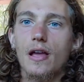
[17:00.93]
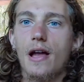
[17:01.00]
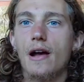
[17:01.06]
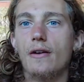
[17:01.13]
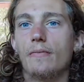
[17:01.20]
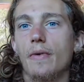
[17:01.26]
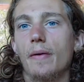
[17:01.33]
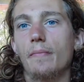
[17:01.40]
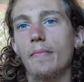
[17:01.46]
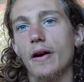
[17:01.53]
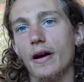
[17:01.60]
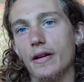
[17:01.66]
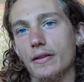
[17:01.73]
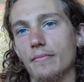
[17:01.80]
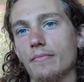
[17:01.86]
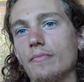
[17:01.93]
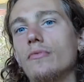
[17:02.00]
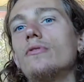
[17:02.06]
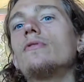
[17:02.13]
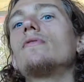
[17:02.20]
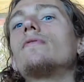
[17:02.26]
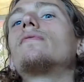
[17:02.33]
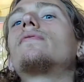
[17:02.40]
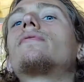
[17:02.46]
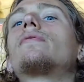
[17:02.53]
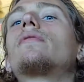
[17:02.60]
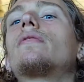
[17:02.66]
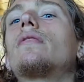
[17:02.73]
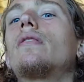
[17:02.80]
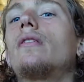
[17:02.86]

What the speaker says: how my body moves